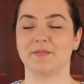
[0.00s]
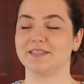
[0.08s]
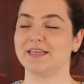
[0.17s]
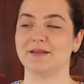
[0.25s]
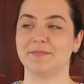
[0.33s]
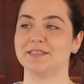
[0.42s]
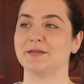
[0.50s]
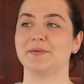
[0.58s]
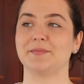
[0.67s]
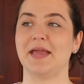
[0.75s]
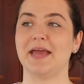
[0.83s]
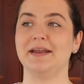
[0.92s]
It's getting mixed up
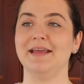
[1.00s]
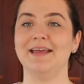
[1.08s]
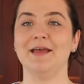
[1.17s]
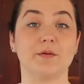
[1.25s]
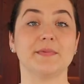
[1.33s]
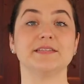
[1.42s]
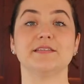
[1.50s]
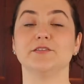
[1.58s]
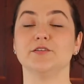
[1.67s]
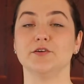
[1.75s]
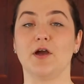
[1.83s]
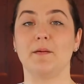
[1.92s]
in my head. When my
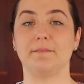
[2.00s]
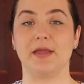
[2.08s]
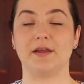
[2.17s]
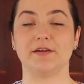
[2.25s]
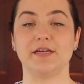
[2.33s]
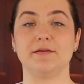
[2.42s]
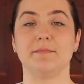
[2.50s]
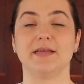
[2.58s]
sister got married,